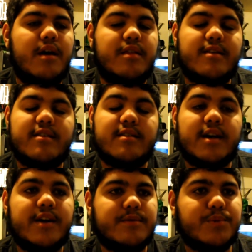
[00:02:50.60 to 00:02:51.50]
This is
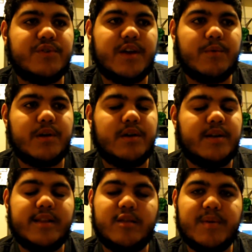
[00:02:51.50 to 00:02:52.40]
100% real,
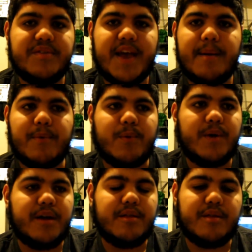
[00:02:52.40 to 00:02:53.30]
nothing's been tampered
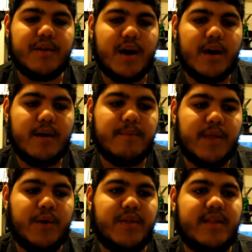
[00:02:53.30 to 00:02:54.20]
with. Um,
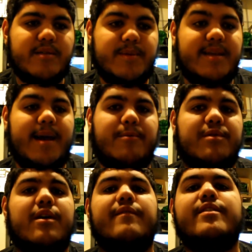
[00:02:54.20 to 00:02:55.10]
the only thing that's been tampered
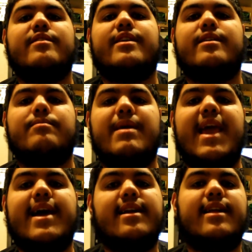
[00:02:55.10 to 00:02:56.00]
with, obviously, is me
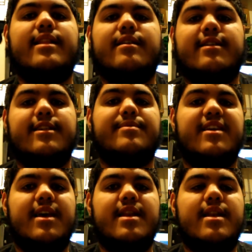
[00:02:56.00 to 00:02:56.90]
editing the clips
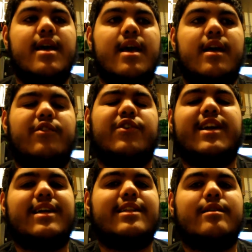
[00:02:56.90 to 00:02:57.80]
in,
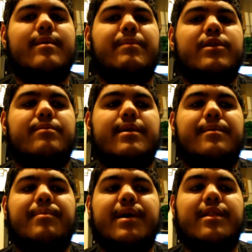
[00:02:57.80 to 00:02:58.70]
trying to clear them up a little
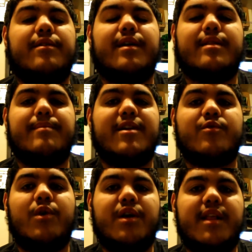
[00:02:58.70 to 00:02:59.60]
bit, but they're at the
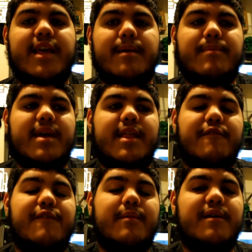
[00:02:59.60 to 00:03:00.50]
best quality they can be. They were
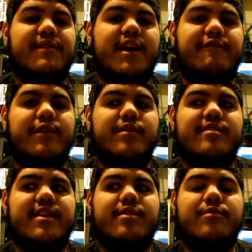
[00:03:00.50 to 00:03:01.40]
filmed off an iPhone and
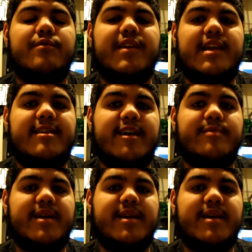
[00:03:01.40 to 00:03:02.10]
sent through via text